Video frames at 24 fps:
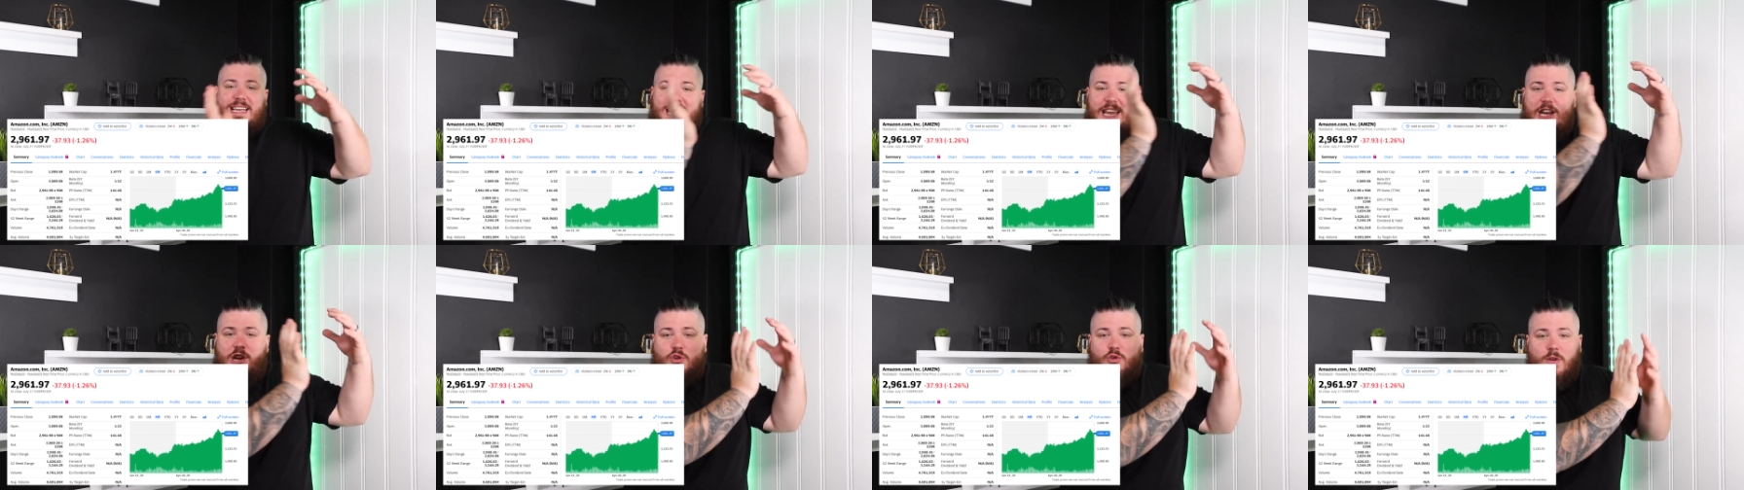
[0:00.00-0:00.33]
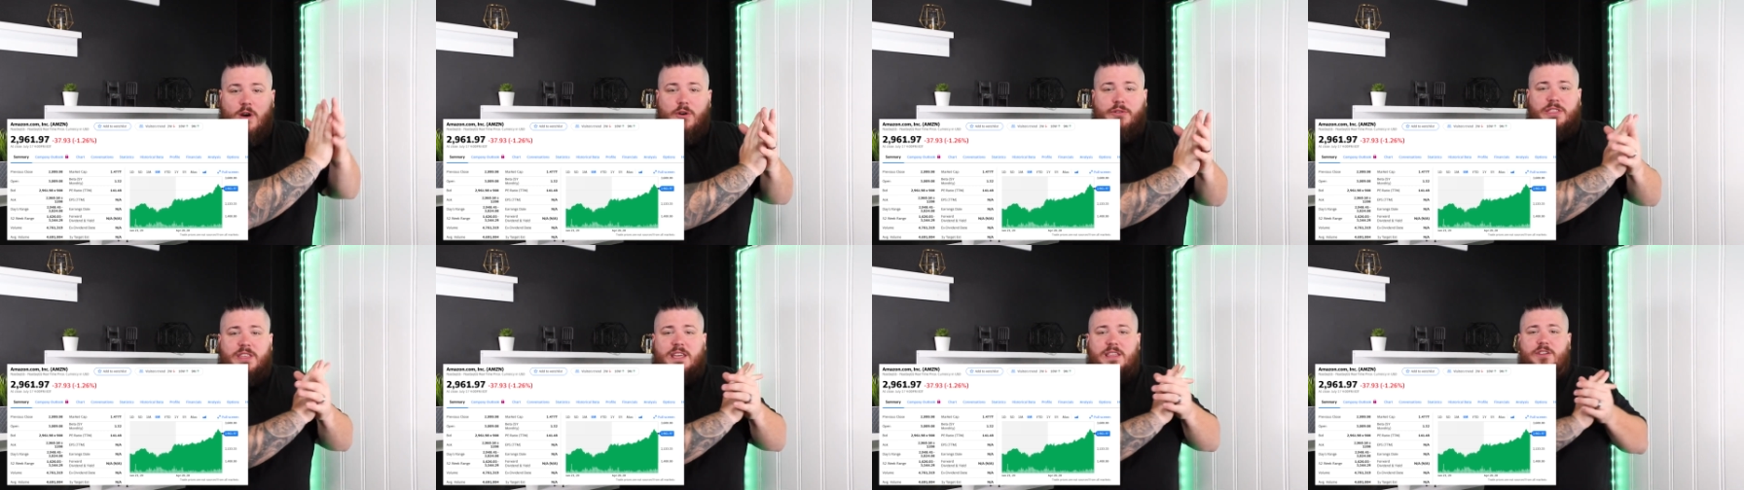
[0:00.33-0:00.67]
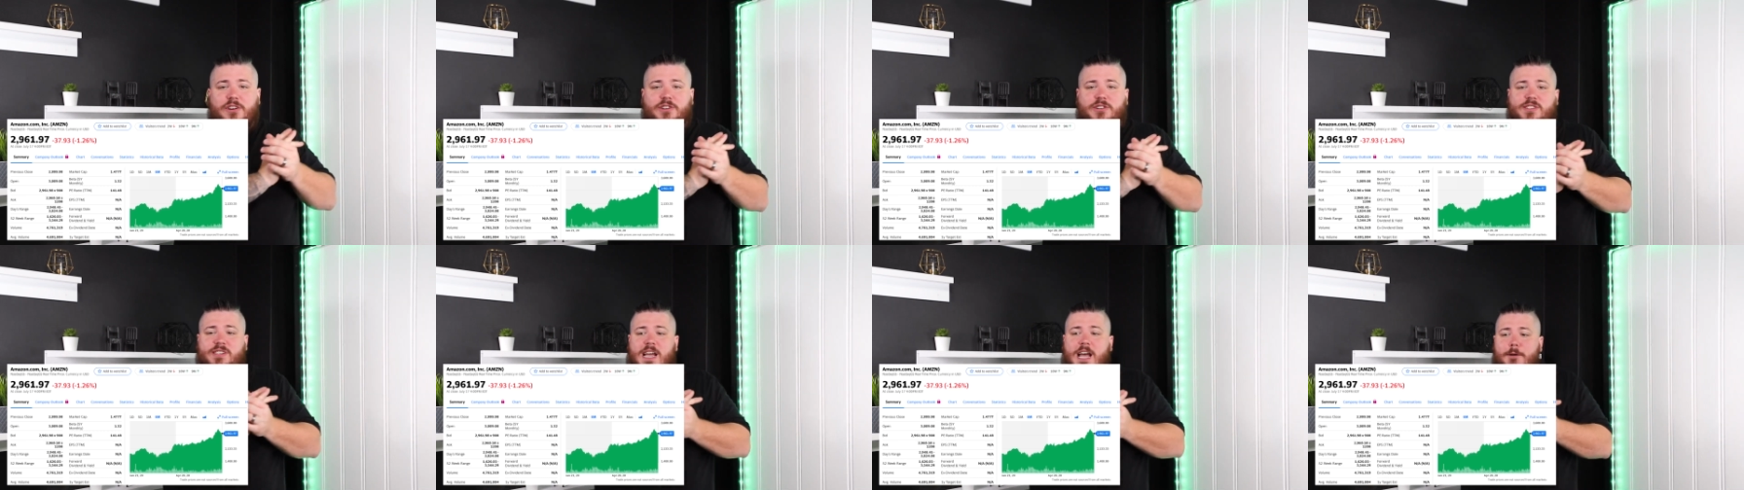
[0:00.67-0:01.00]
in growth in
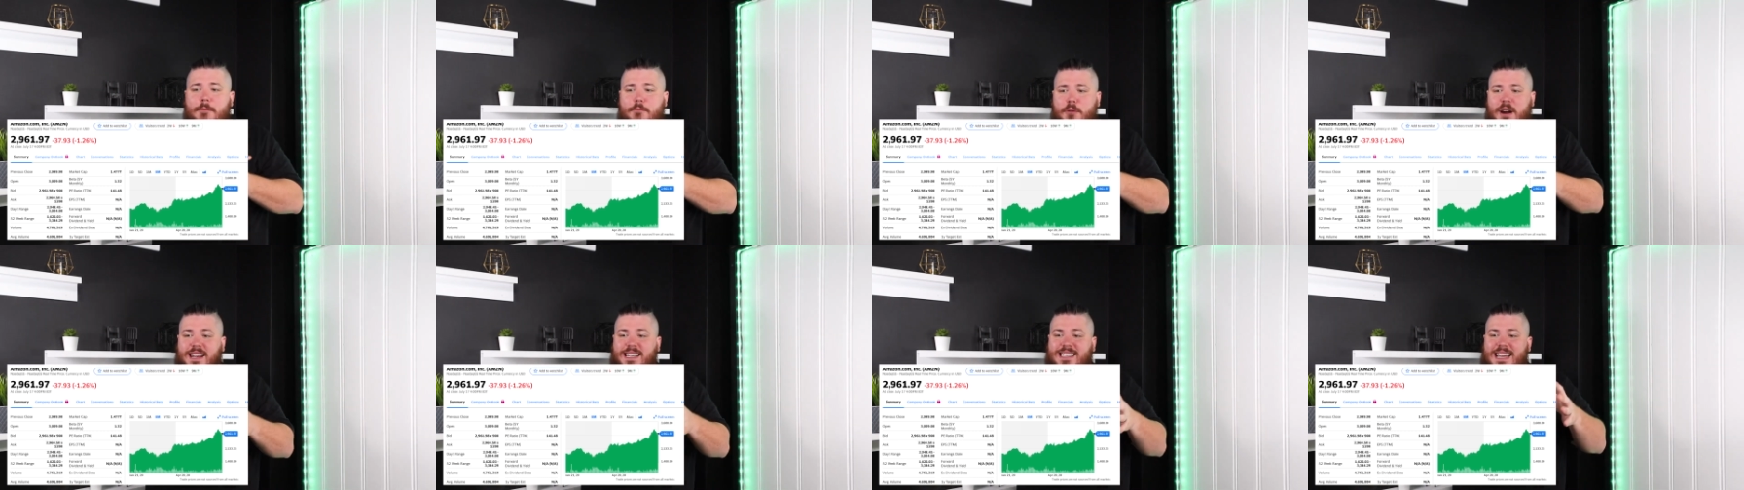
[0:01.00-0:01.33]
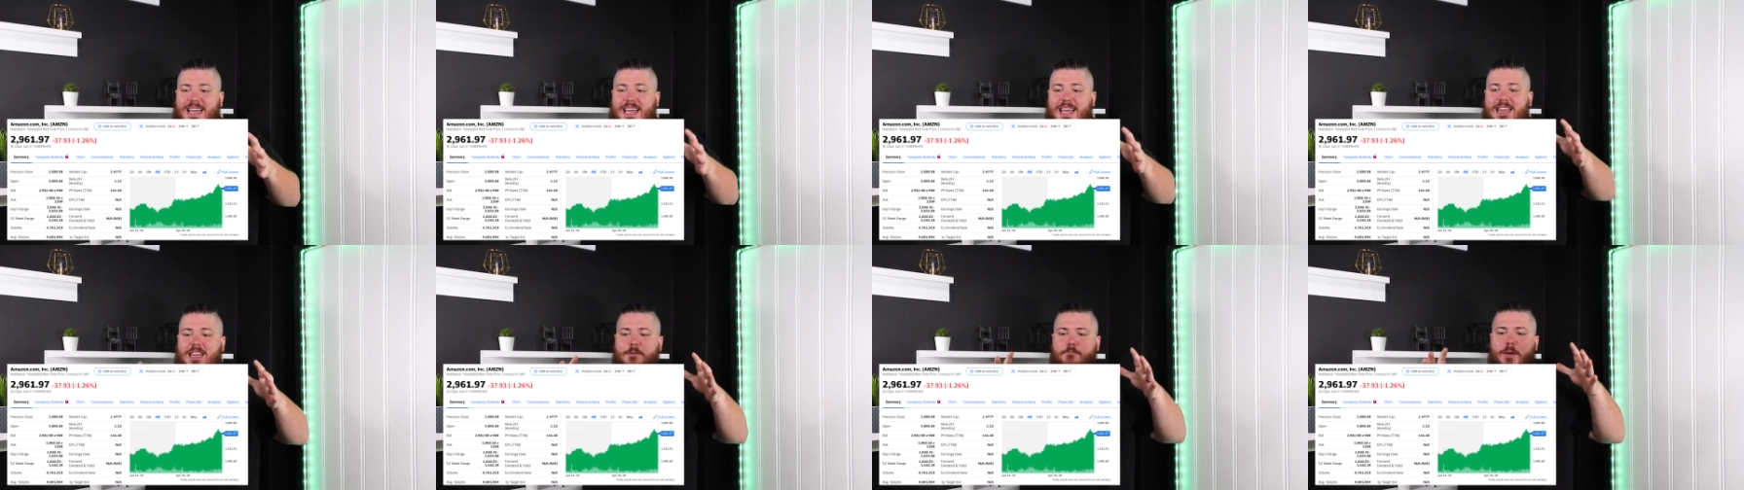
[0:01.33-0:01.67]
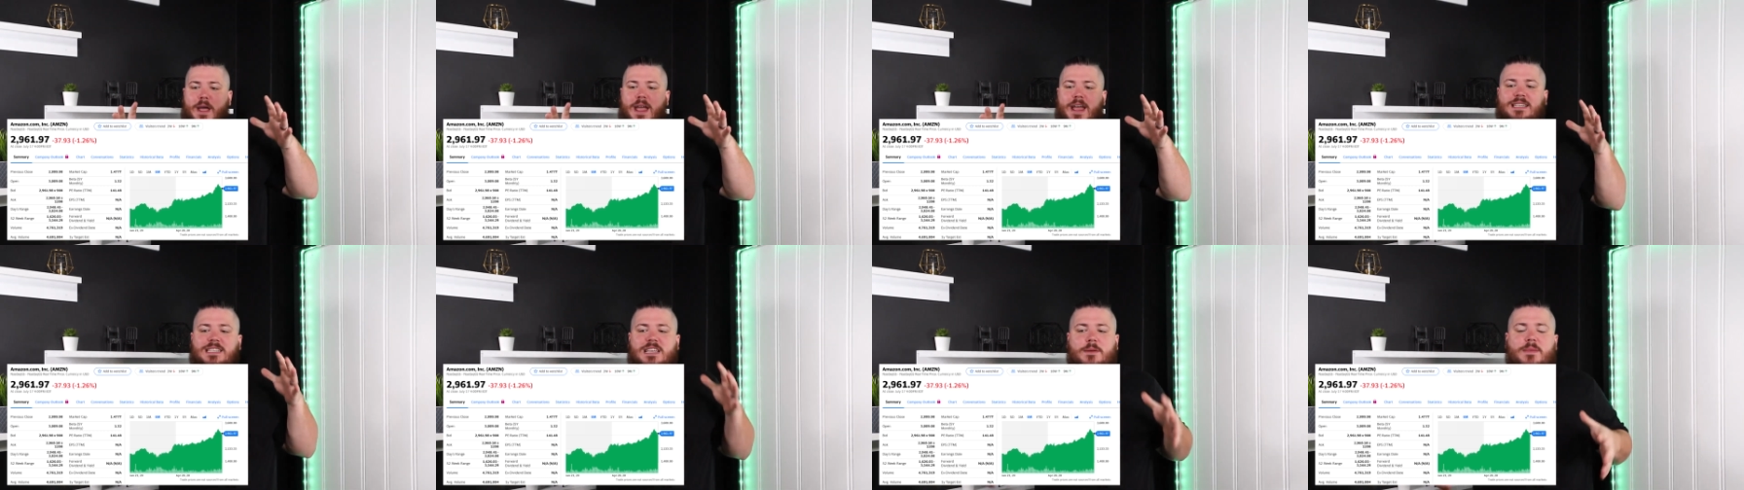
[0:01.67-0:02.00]
their stock price in the
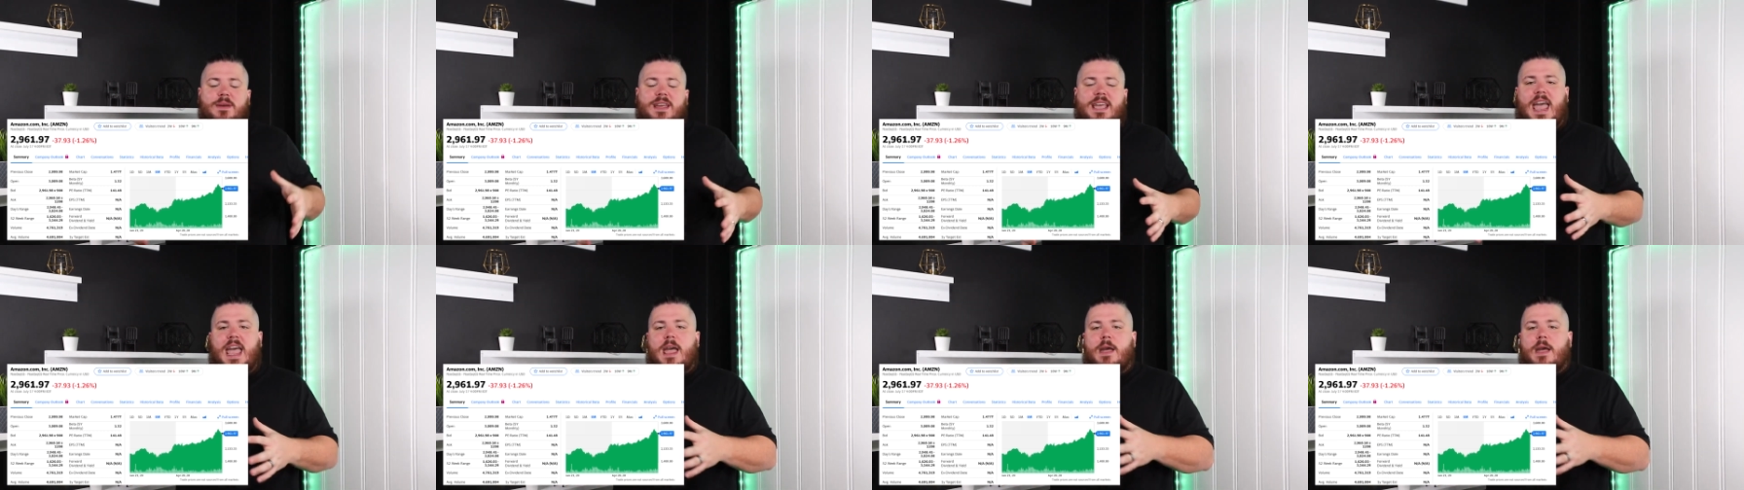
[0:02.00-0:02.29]
pandemic.